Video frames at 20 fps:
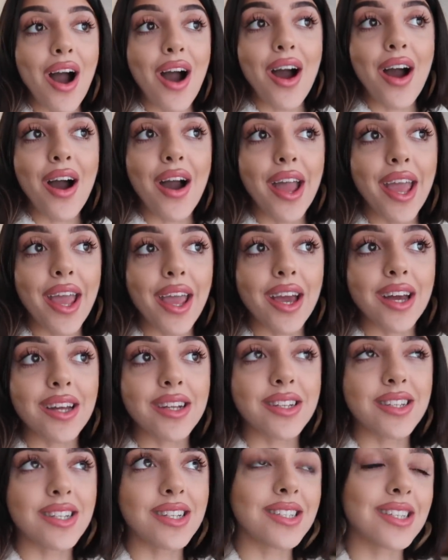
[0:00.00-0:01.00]

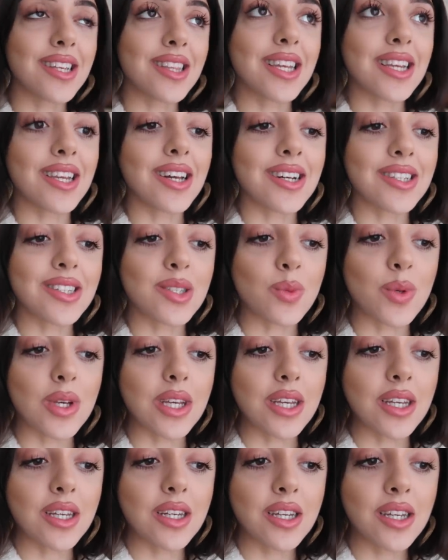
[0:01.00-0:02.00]
I did something last
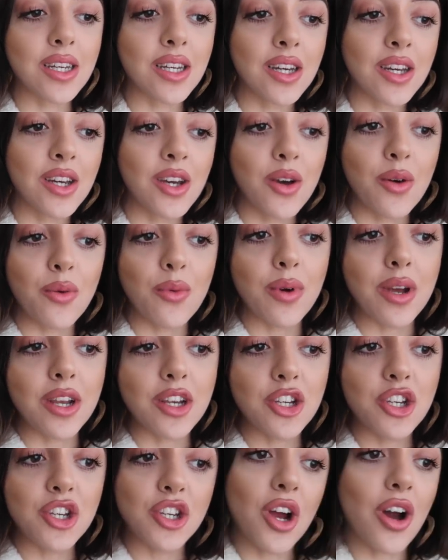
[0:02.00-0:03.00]
week,
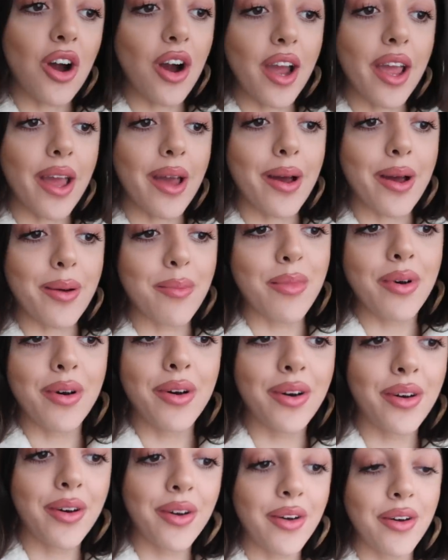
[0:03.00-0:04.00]
which I am
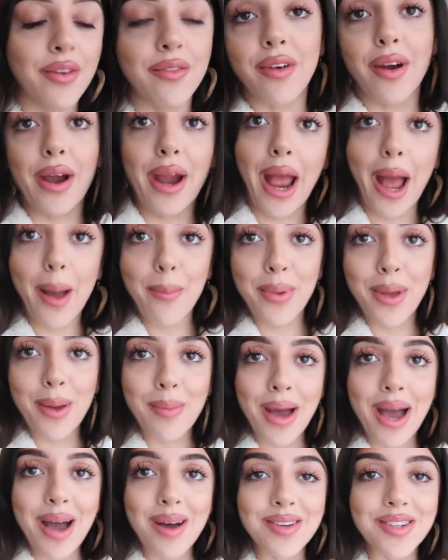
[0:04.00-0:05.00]
very happy
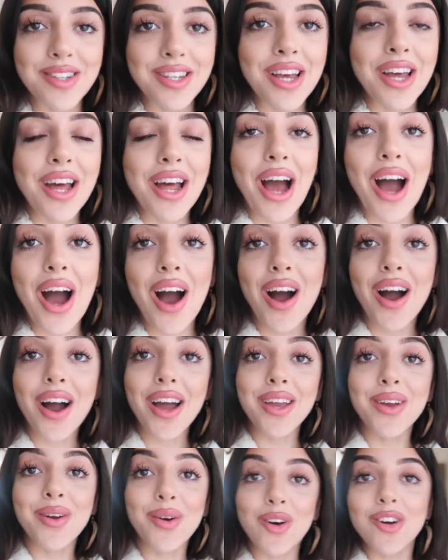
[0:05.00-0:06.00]
about.
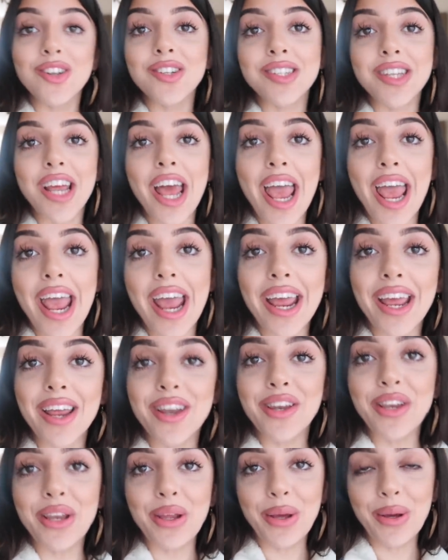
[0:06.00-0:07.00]
I got
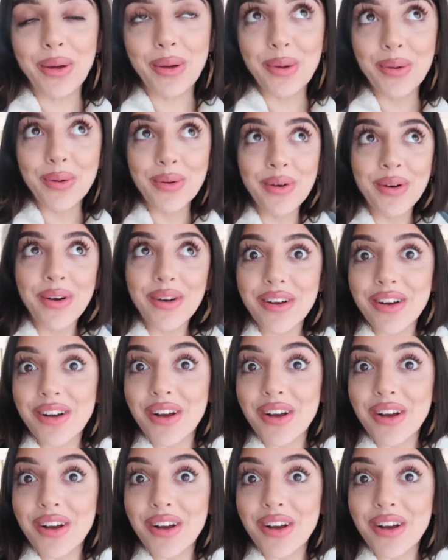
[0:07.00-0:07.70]
a new